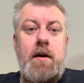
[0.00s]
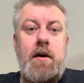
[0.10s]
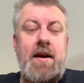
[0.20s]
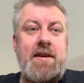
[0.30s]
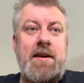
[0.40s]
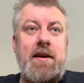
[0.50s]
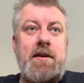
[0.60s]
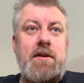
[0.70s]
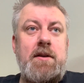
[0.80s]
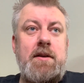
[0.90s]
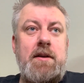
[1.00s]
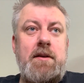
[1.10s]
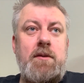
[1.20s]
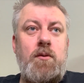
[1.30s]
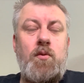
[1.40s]
I think
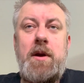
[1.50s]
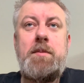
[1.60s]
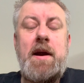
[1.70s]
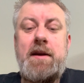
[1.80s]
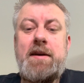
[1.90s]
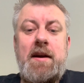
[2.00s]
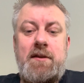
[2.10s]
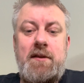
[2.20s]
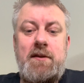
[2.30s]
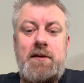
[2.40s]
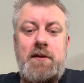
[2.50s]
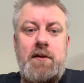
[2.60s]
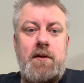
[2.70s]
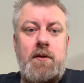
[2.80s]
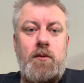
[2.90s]
we pay taxes.
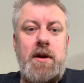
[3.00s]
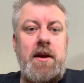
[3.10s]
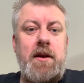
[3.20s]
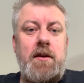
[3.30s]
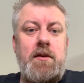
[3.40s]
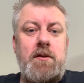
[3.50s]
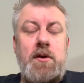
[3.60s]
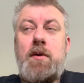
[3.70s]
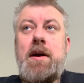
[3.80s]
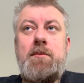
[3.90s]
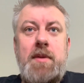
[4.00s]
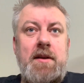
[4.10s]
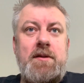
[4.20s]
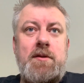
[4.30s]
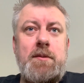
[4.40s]
We do our
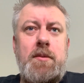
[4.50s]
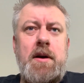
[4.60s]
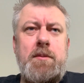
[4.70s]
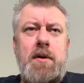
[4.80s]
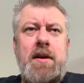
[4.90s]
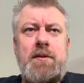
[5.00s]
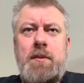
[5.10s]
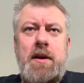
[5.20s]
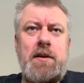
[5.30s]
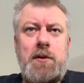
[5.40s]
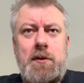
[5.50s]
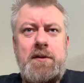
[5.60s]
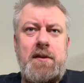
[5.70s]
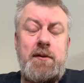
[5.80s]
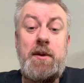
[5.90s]
best to abide by as many
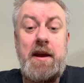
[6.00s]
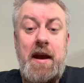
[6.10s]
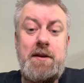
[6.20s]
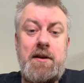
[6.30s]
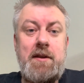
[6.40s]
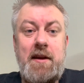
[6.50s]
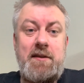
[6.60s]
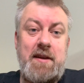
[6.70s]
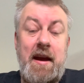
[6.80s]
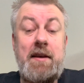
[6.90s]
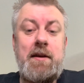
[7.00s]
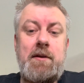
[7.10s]
laws as we can that they set.